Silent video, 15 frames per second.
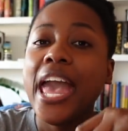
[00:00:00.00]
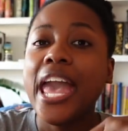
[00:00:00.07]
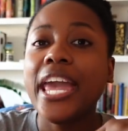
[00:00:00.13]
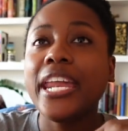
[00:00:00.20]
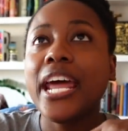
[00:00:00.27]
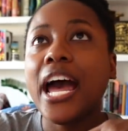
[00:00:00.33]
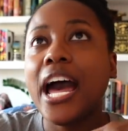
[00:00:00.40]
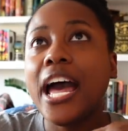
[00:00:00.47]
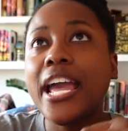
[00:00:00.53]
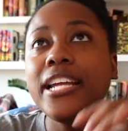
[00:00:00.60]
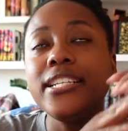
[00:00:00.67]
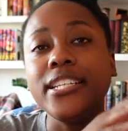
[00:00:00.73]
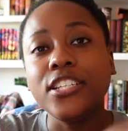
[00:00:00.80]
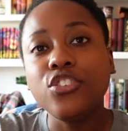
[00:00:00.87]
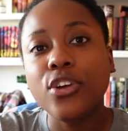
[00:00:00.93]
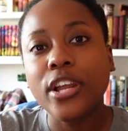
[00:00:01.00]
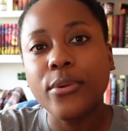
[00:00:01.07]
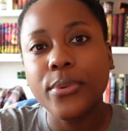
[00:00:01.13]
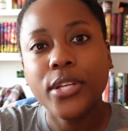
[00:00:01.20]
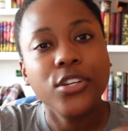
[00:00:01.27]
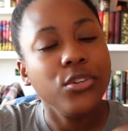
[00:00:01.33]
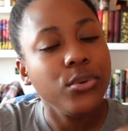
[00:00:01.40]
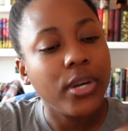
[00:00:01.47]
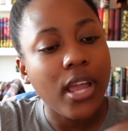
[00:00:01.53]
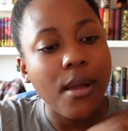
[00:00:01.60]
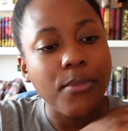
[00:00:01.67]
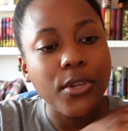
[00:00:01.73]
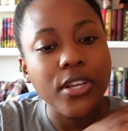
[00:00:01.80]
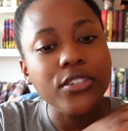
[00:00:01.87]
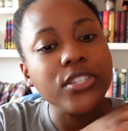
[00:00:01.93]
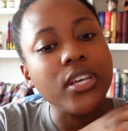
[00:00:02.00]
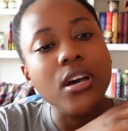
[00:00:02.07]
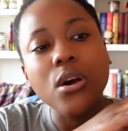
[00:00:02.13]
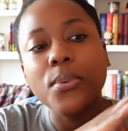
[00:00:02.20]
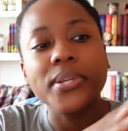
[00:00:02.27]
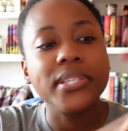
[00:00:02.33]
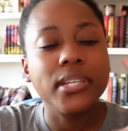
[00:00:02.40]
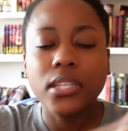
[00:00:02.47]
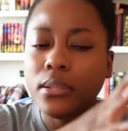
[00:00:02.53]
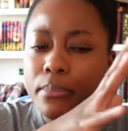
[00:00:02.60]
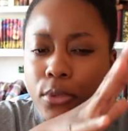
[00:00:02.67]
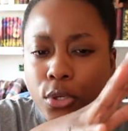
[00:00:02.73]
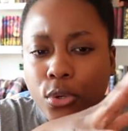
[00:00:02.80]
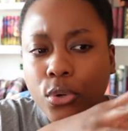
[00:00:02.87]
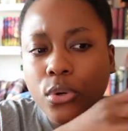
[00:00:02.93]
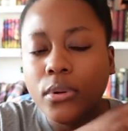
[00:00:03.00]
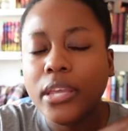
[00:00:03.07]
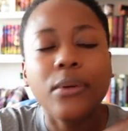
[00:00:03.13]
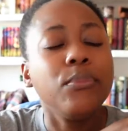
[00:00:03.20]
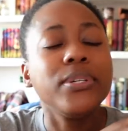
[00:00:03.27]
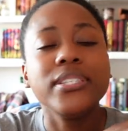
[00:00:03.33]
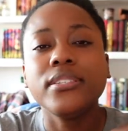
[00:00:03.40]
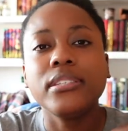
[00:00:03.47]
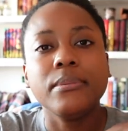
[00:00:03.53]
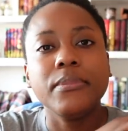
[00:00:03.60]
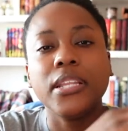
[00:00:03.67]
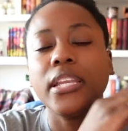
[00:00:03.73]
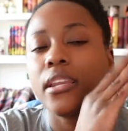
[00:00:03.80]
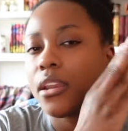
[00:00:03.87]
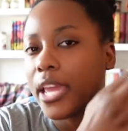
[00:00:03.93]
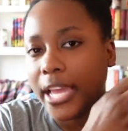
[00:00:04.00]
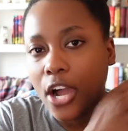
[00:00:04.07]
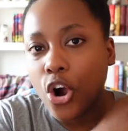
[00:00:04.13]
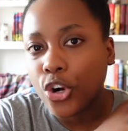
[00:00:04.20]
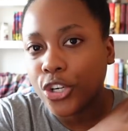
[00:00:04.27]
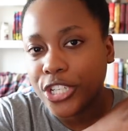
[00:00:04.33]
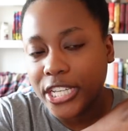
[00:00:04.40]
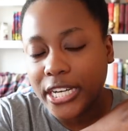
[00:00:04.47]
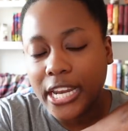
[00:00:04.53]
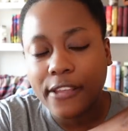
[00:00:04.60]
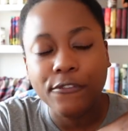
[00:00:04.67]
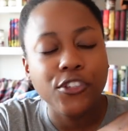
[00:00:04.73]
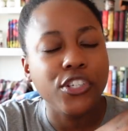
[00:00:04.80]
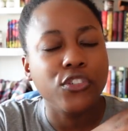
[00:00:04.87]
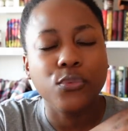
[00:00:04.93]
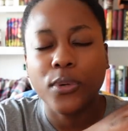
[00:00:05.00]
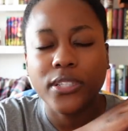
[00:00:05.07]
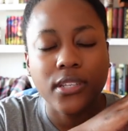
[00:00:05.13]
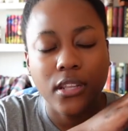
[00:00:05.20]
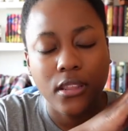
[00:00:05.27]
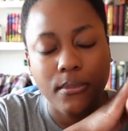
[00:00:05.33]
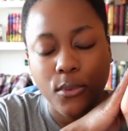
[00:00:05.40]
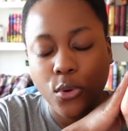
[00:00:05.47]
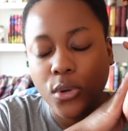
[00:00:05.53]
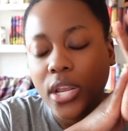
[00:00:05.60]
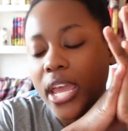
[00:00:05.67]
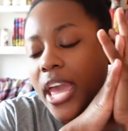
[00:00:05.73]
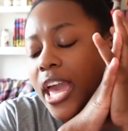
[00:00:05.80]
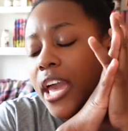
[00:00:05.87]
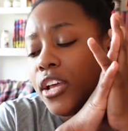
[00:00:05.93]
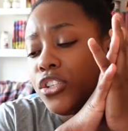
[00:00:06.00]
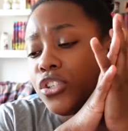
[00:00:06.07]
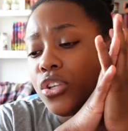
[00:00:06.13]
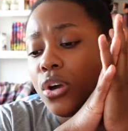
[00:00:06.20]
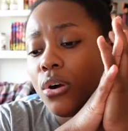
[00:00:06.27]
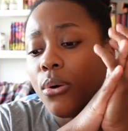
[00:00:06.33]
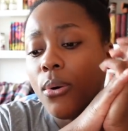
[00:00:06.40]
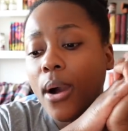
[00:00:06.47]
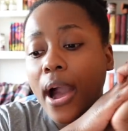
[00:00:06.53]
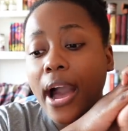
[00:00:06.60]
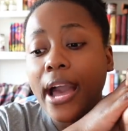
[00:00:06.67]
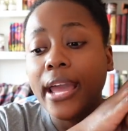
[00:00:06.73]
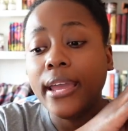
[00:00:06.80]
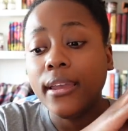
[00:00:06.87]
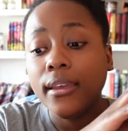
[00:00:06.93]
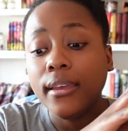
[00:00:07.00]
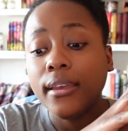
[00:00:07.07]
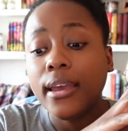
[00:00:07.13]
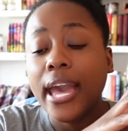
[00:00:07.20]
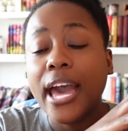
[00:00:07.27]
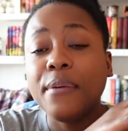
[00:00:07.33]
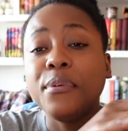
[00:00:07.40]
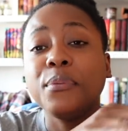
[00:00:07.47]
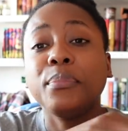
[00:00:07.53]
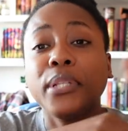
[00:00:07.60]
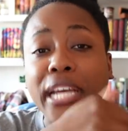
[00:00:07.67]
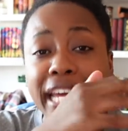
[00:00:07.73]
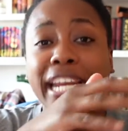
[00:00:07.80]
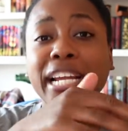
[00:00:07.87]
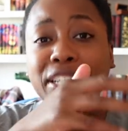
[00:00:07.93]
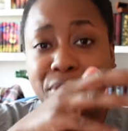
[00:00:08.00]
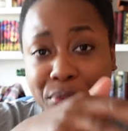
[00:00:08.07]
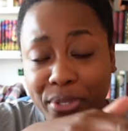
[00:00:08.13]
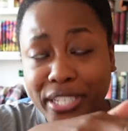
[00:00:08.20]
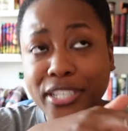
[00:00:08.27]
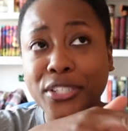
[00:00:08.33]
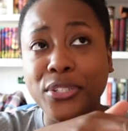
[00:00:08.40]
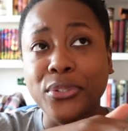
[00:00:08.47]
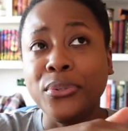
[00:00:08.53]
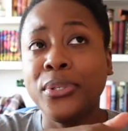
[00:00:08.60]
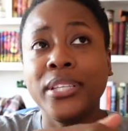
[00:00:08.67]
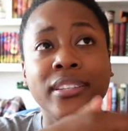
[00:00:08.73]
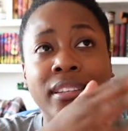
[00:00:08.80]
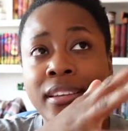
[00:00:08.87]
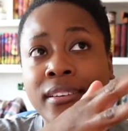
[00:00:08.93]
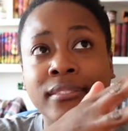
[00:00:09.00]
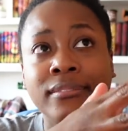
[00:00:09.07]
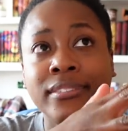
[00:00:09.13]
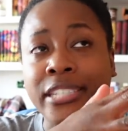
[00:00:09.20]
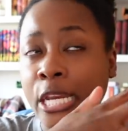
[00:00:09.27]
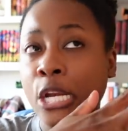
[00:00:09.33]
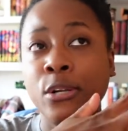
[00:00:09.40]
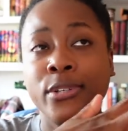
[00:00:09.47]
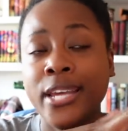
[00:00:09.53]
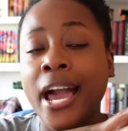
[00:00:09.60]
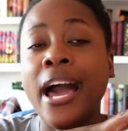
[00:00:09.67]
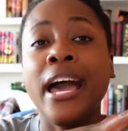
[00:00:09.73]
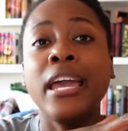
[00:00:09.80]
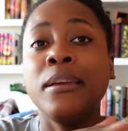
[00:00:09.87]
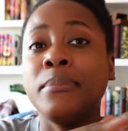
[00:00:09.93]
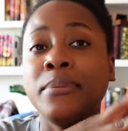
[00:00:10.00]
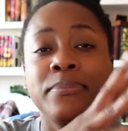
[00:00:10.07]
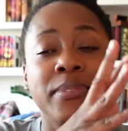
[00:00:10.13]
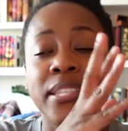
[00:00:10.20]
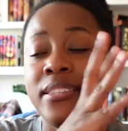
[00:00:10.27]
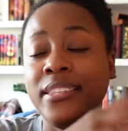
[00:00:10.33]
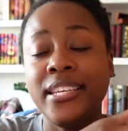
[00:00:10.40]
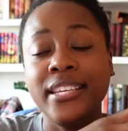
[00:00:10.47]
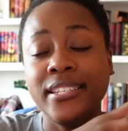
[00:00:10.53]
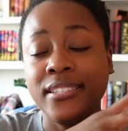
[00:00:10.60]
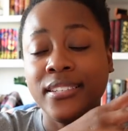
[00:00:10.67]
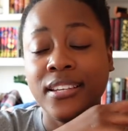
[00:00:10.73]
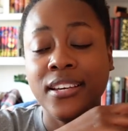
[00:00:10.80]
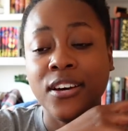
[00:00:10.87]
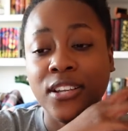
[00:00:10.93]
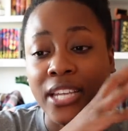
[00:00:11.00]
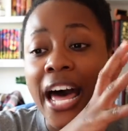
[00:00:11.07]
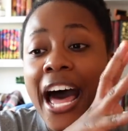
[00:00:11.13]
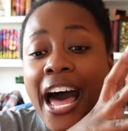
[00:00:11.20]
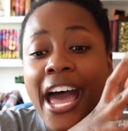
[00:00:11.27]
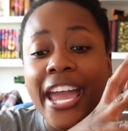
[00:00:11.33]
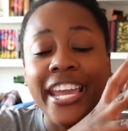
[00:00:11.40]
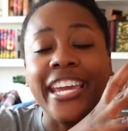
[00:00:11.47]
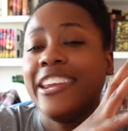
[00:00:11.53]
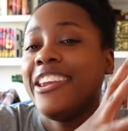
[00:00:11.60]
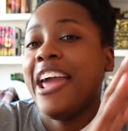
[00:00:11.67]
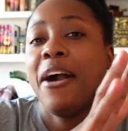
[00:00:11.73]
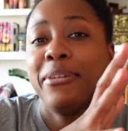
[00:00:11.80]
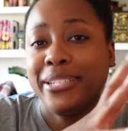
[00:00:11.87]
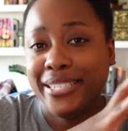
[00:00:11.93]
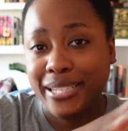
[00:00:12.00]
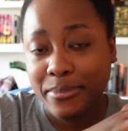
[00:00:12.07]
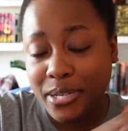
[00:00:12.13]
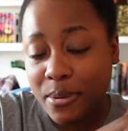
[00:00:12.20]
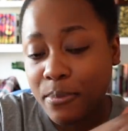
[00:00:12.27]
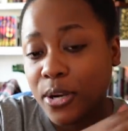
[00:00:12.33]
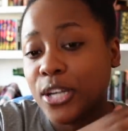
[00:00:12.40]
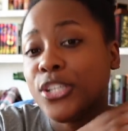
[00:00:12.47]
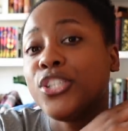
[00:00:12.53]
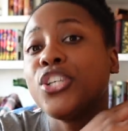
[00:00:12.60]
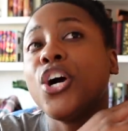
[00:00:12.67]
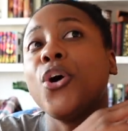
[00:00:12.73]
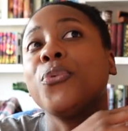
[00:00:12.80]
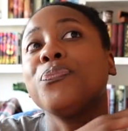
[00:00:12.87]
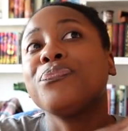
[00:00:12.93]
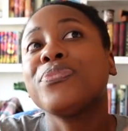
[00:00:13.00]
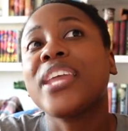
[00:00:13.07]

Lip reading: And I did try to read Dune a couple years ago, wasn't in the mood. It wasn't something like a hard DNF, just wasn't in the mood. So I have been planning to read Dune, and then, you know, time is a lie and now it's September. So